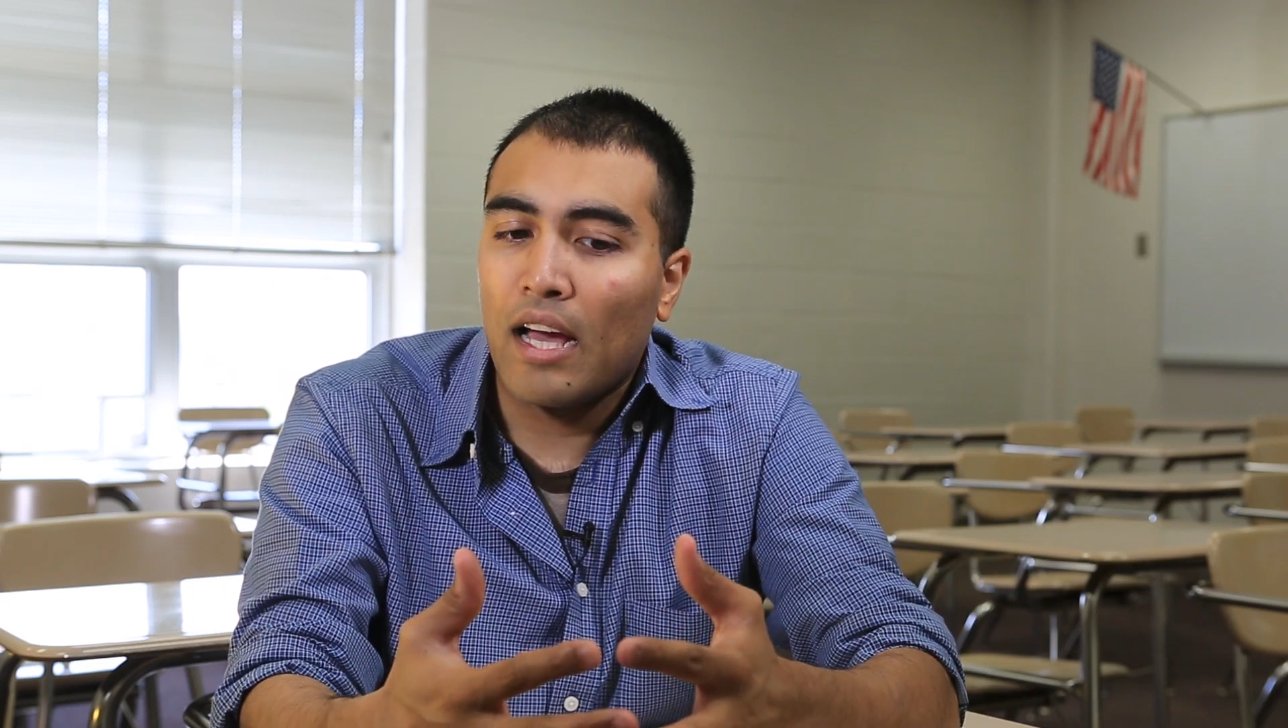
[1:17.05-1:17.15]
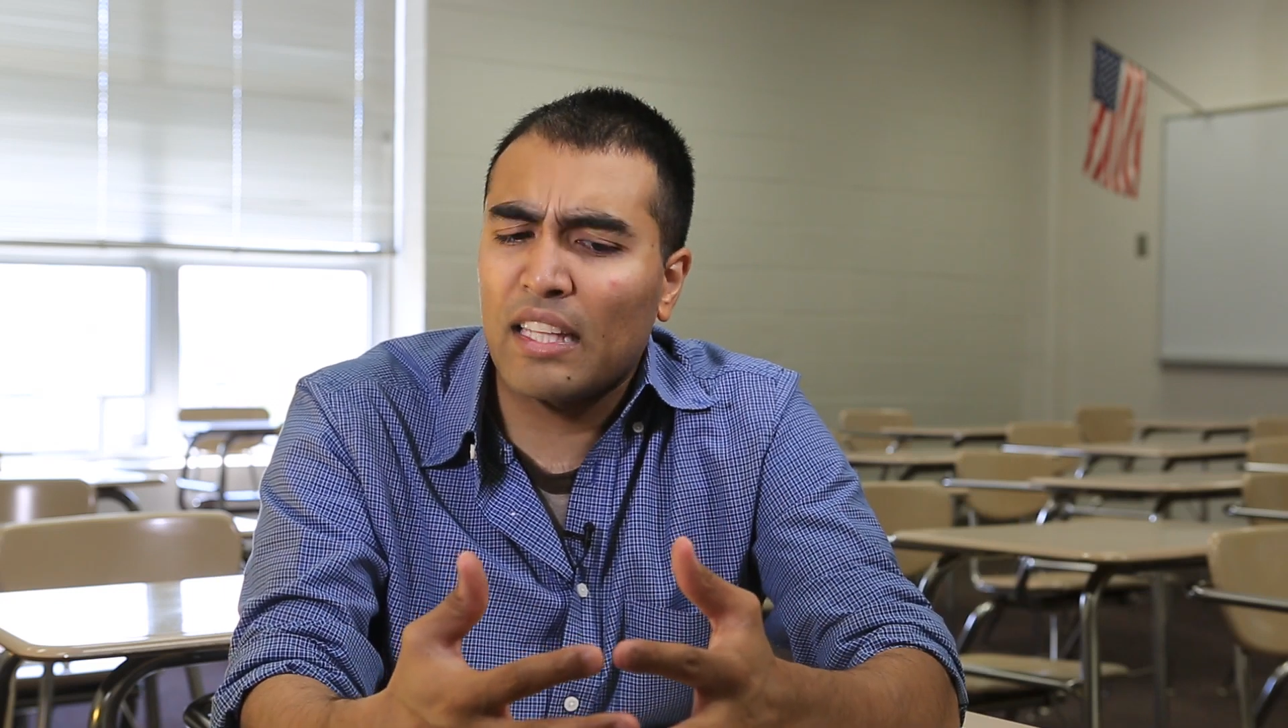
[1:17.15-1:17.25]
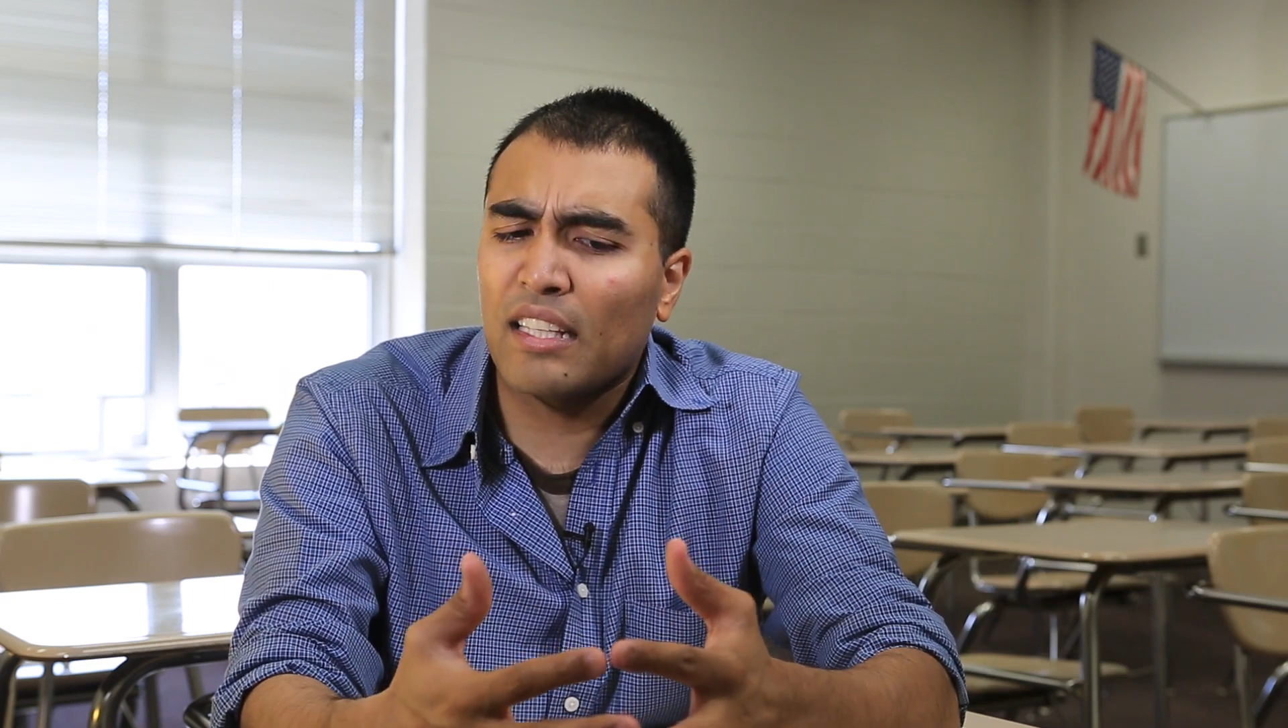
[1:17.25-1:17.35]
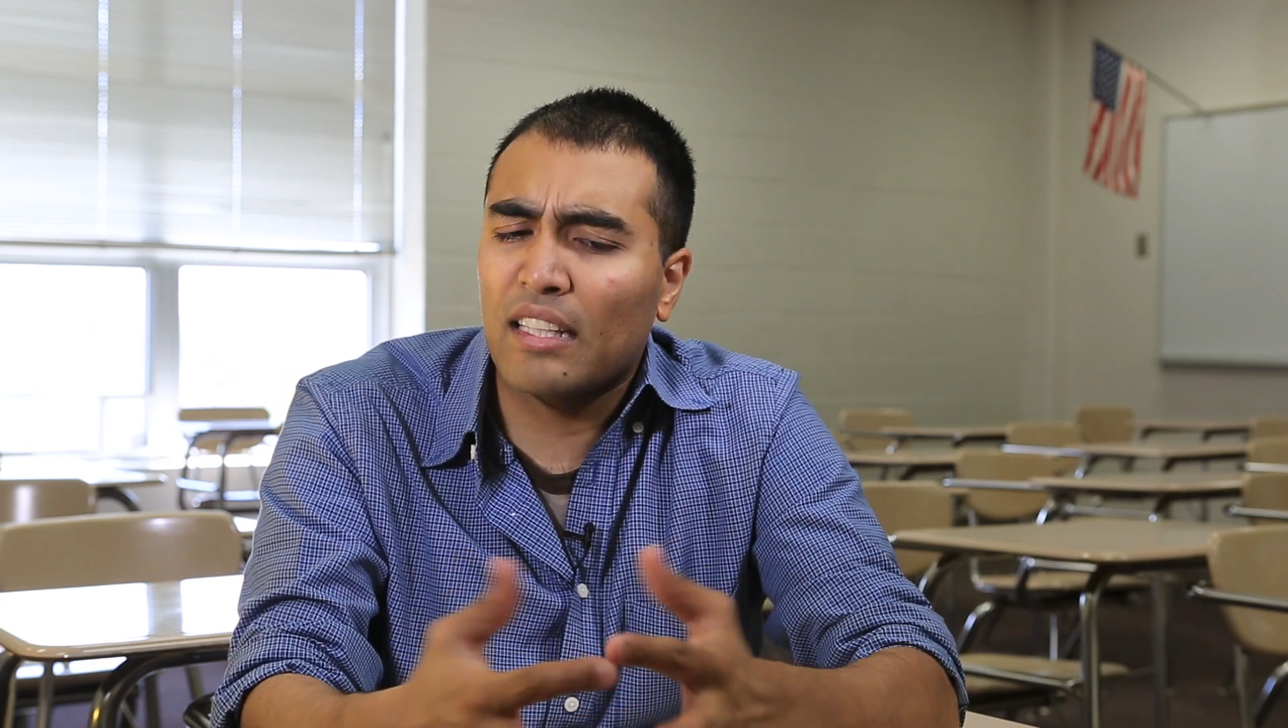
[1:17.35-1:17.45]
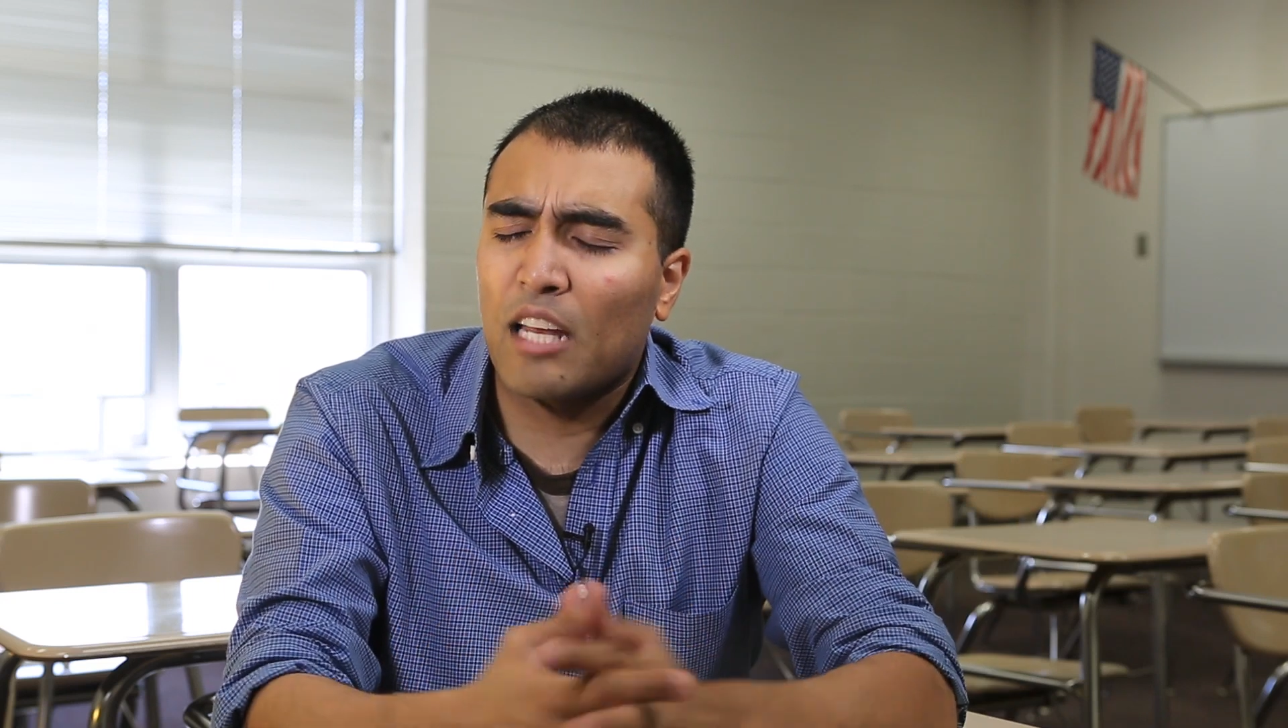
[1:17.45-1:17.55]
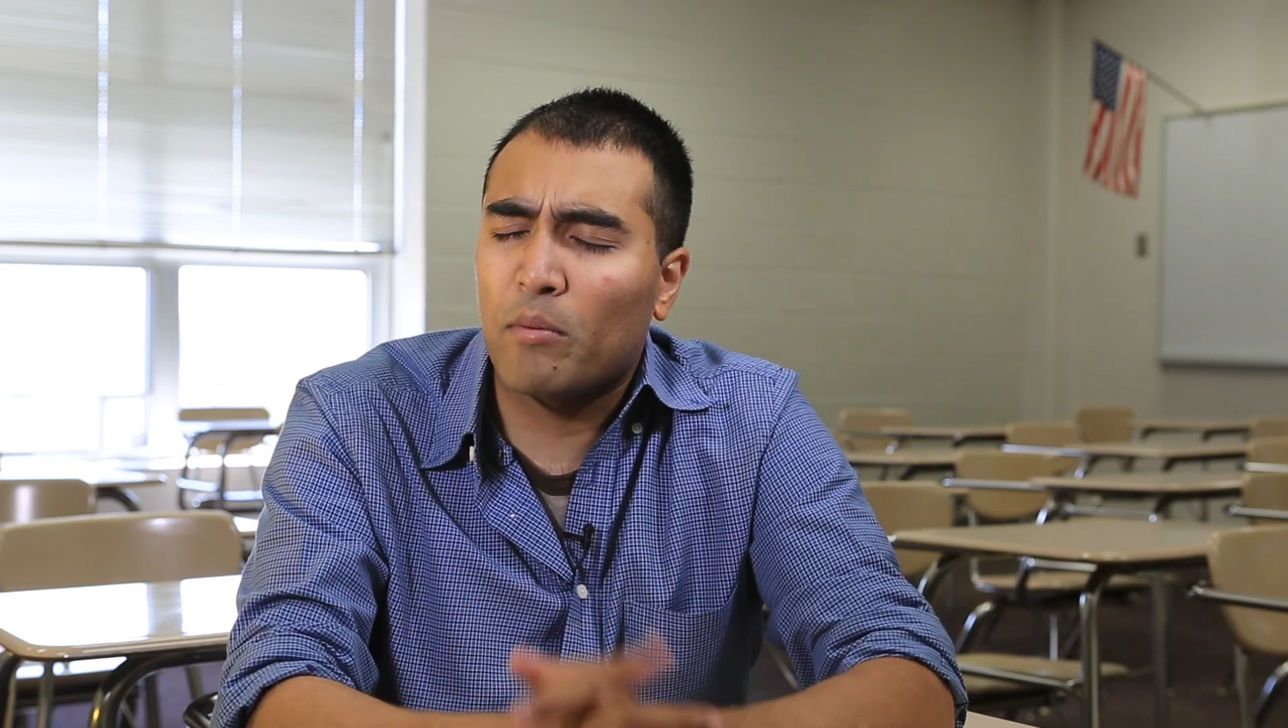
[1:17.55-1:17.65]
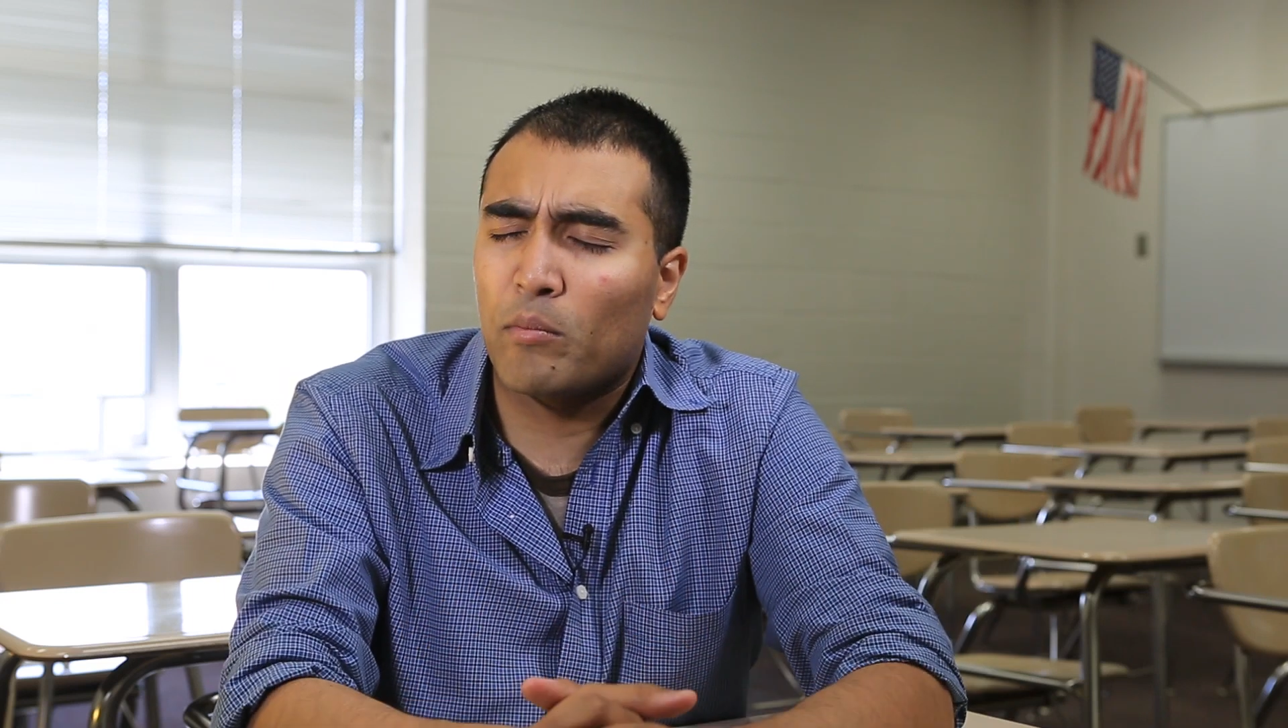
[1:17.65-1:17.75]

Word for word: I think a lot of